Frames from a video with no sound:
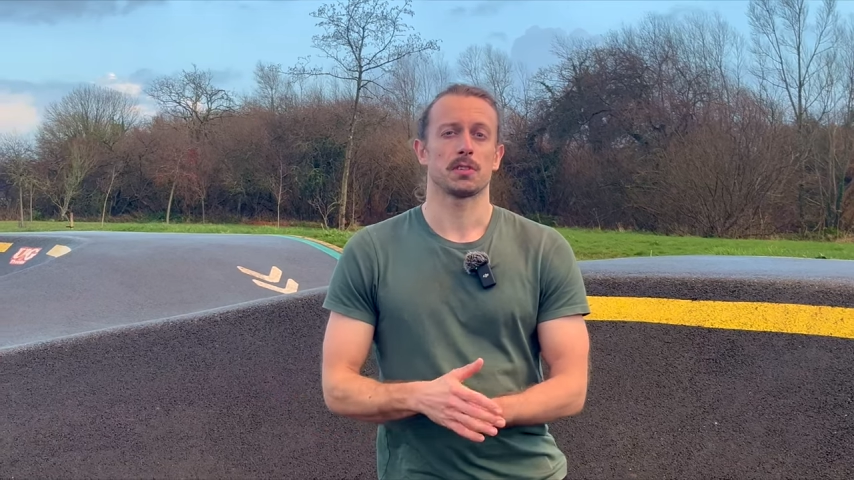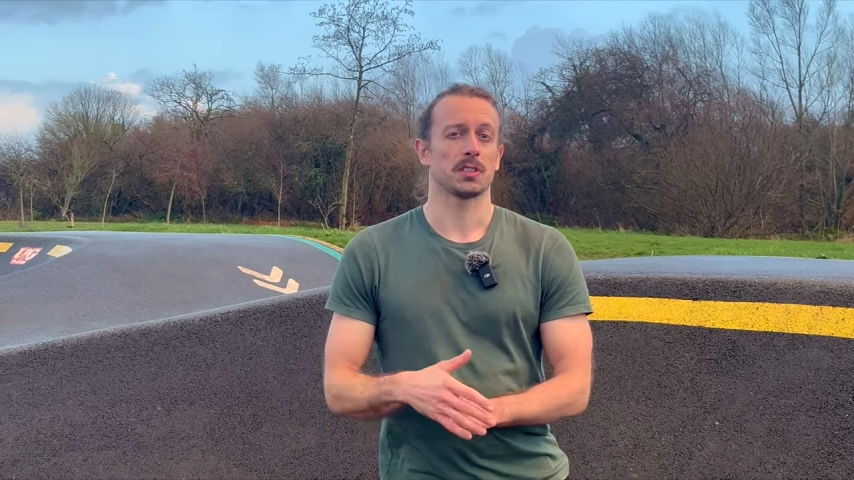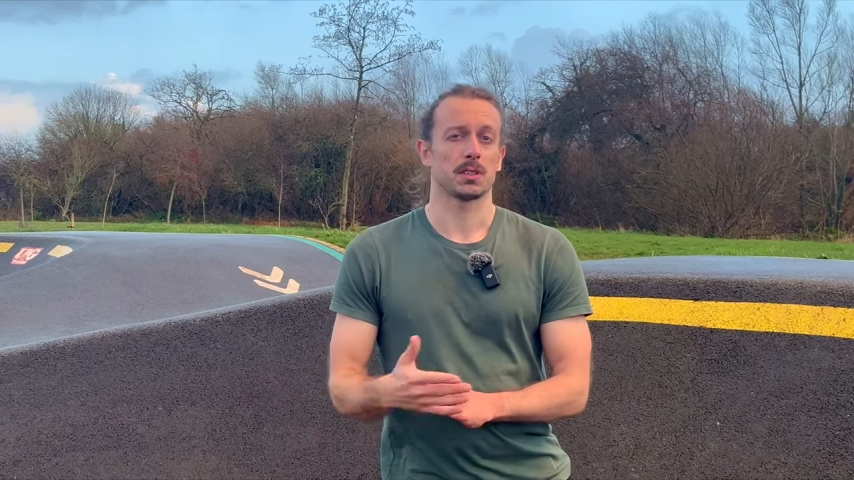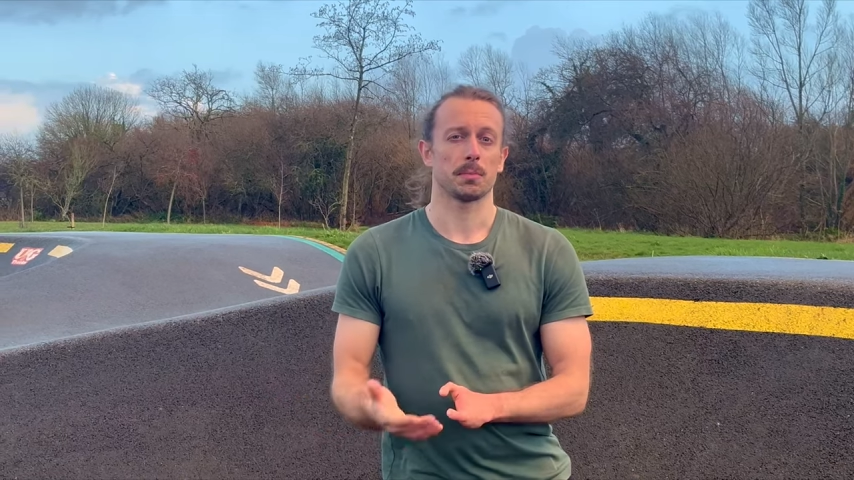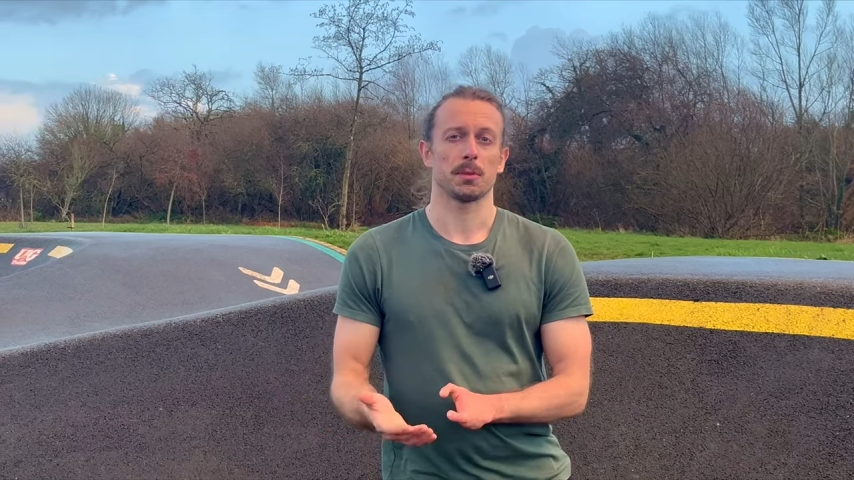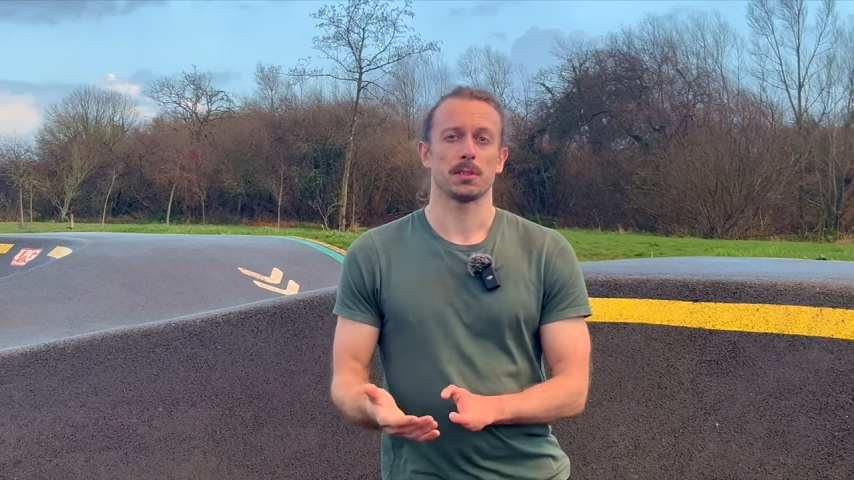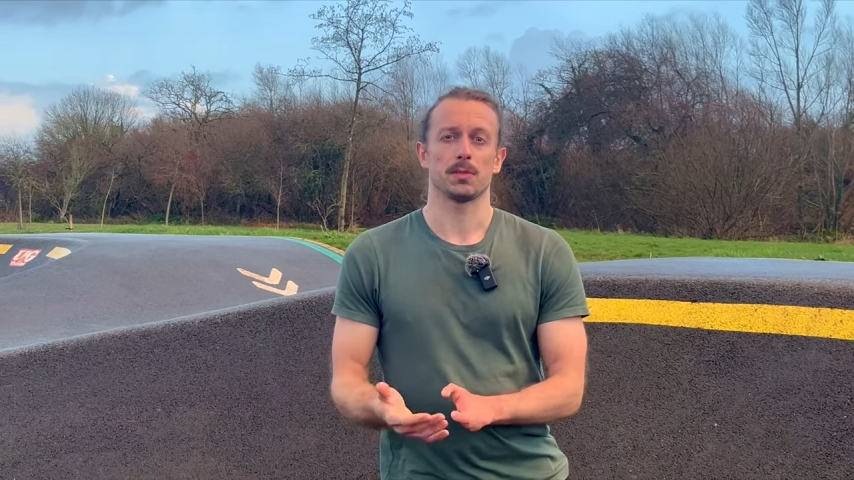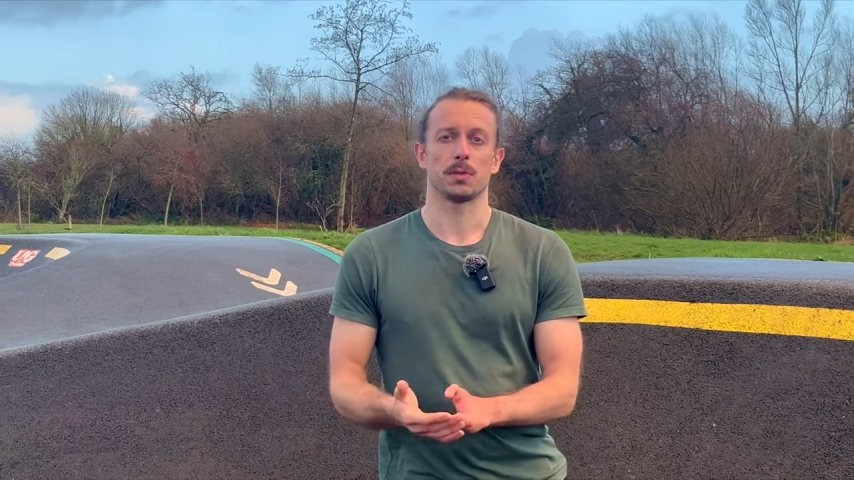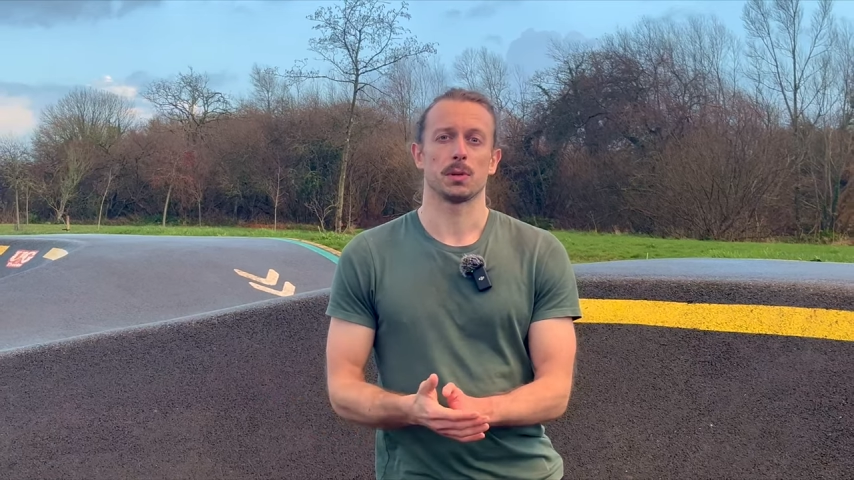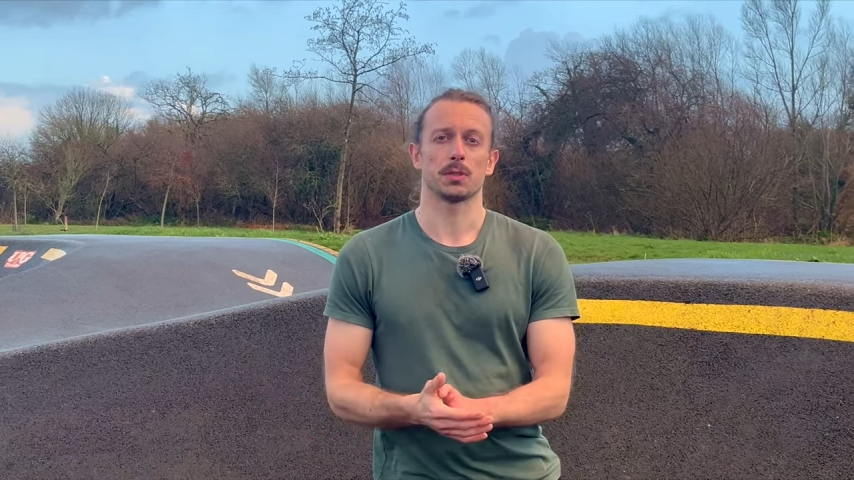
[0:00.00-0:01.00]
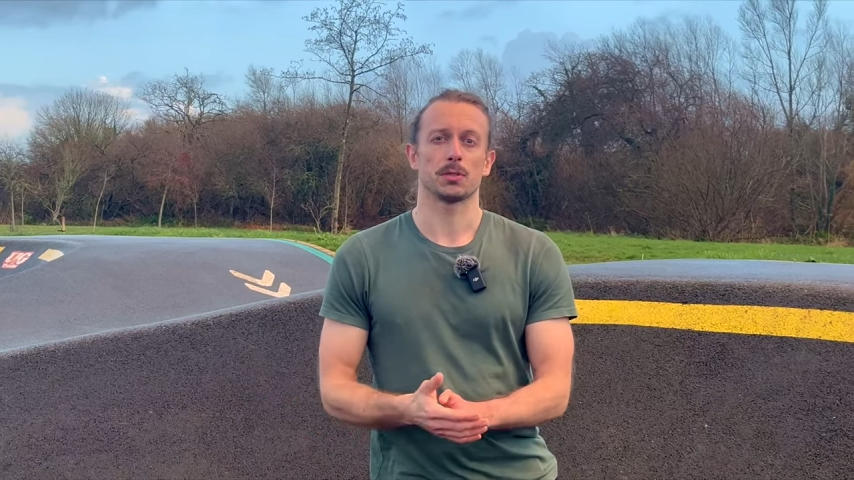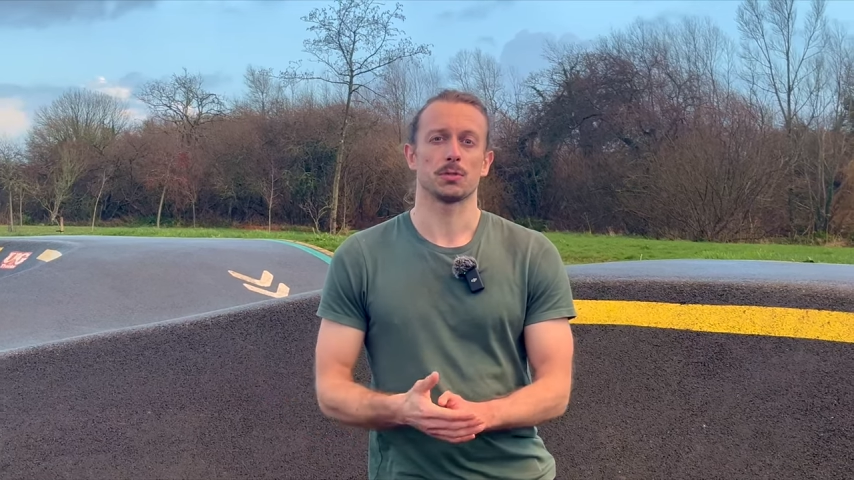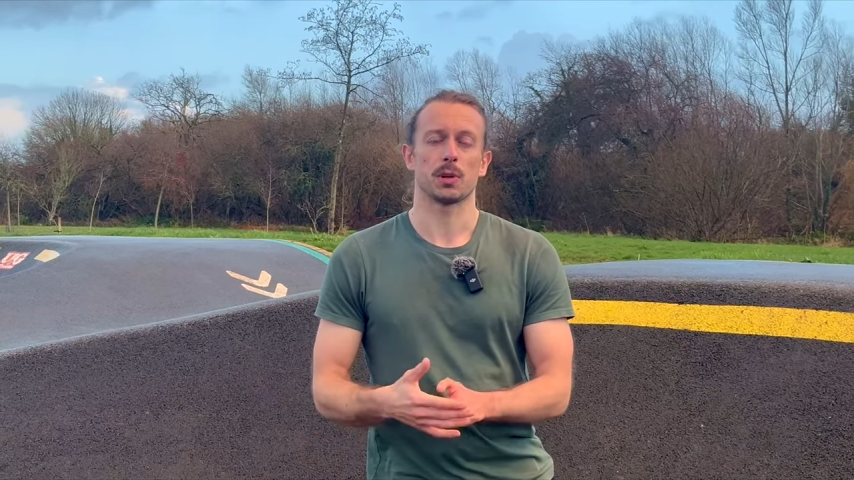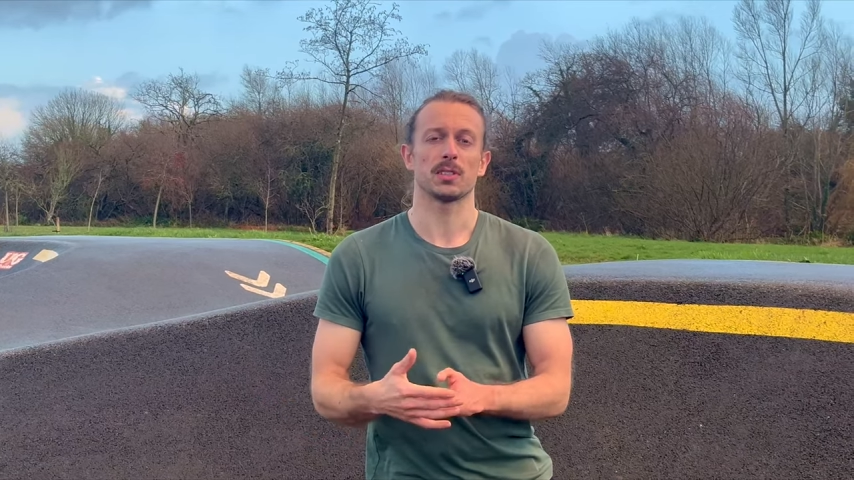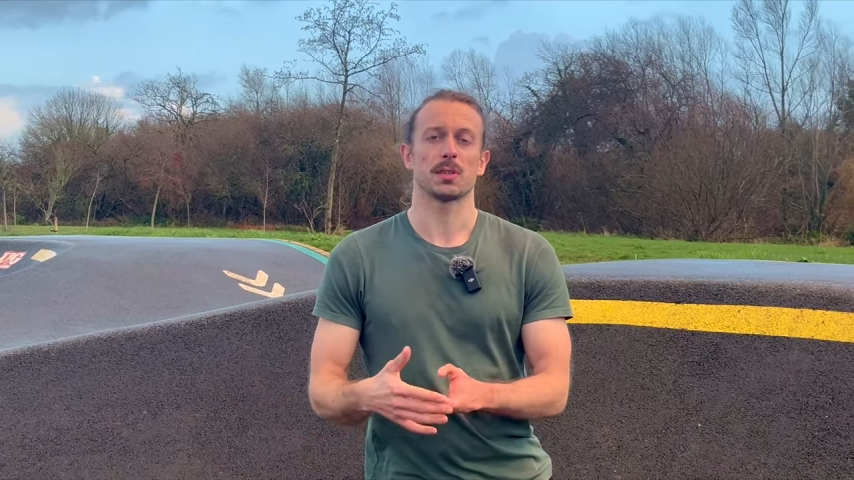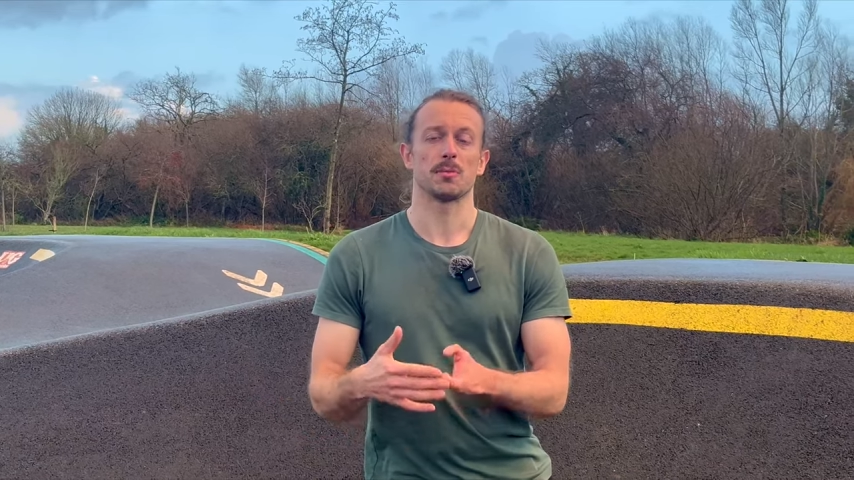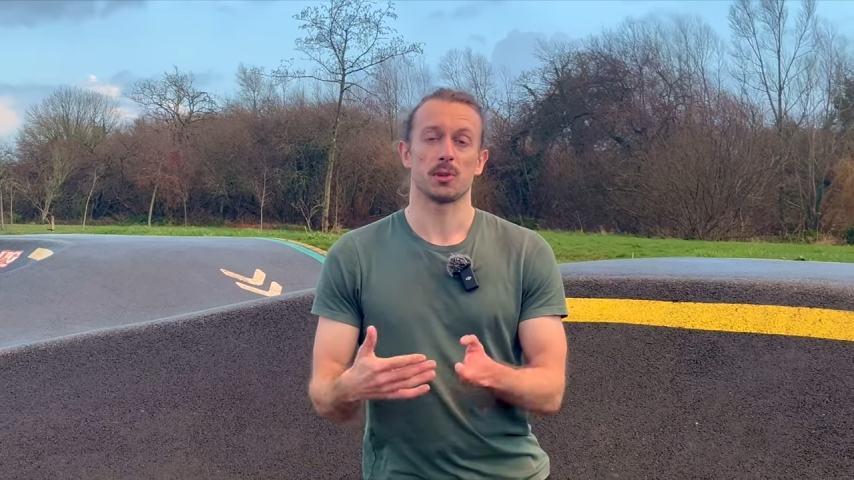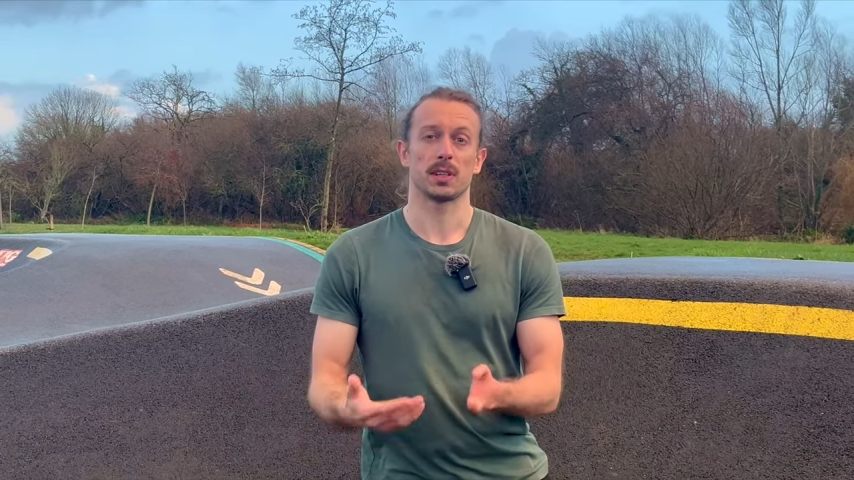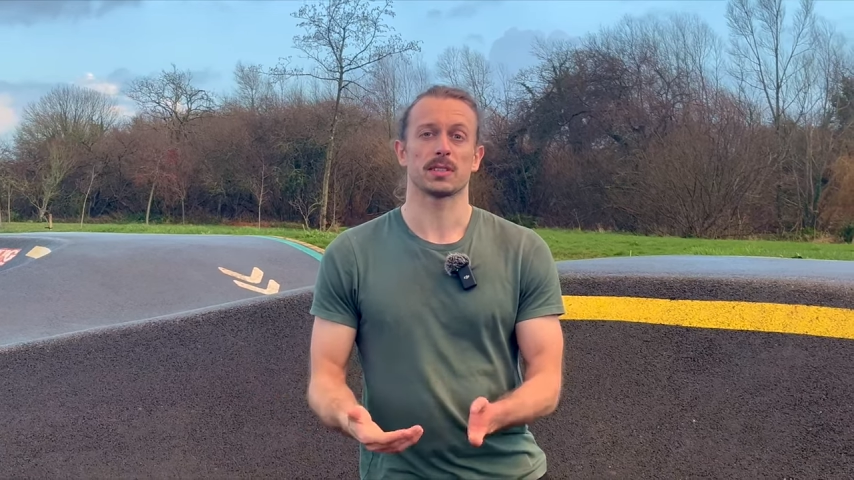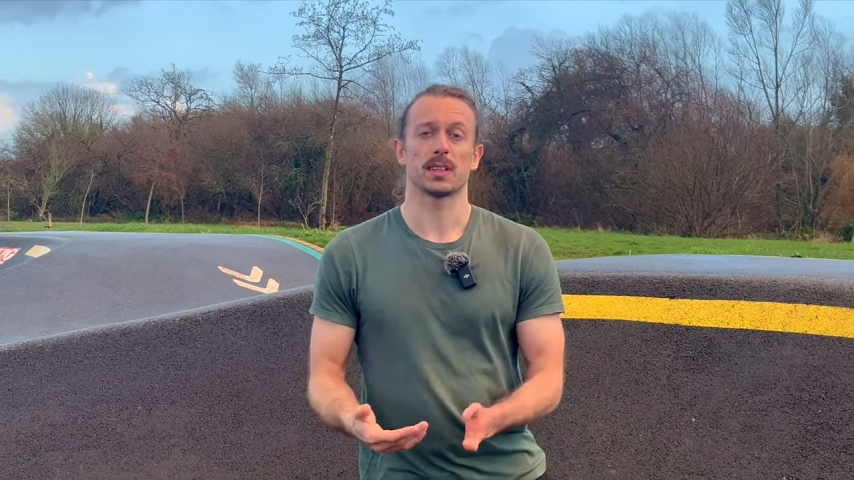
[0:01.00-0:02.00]
for example if you want to try some
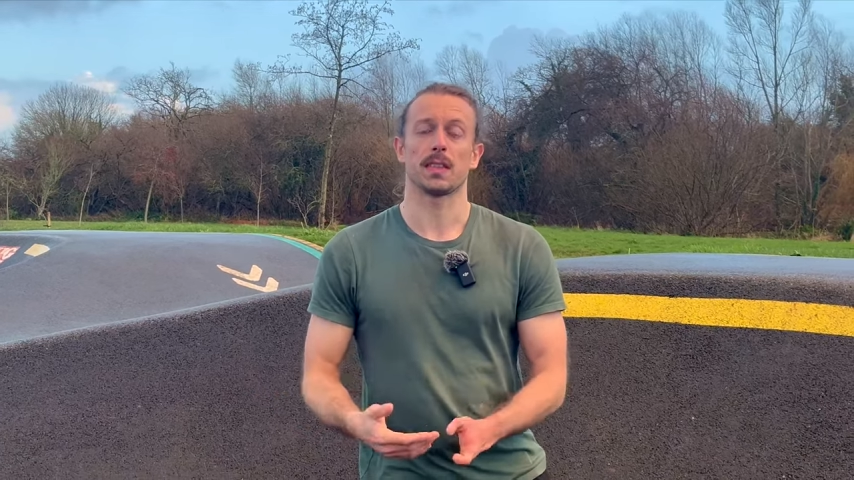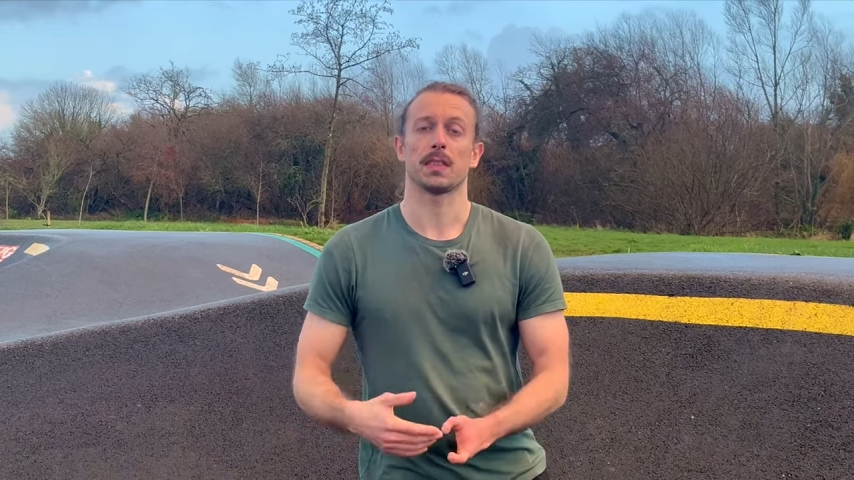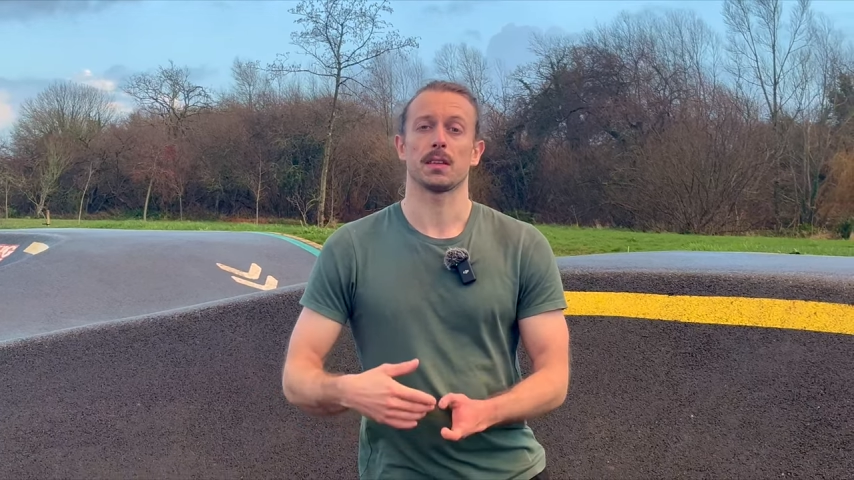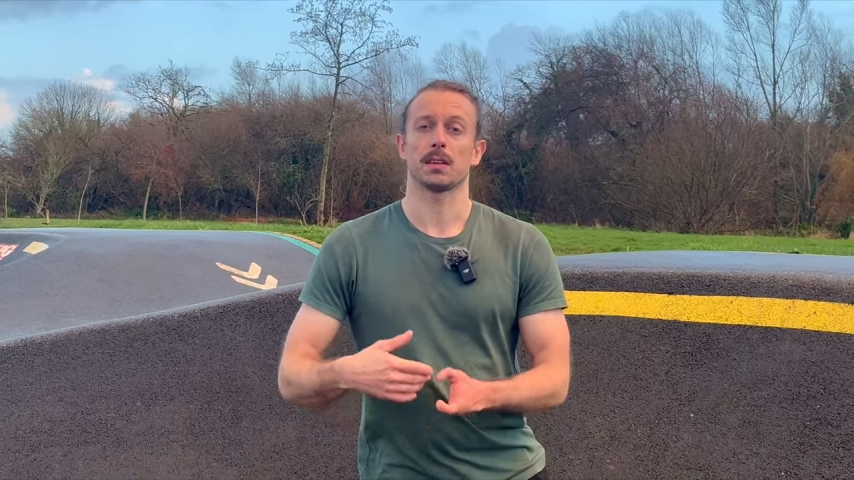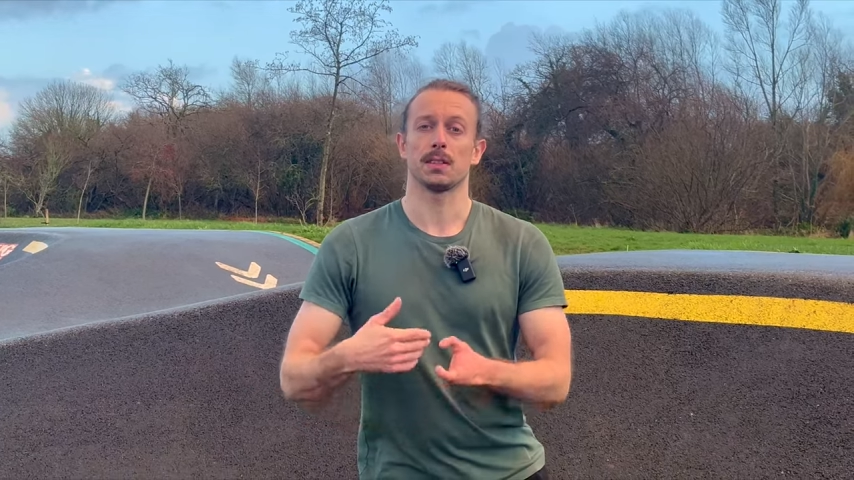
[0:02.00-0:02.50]
tricks and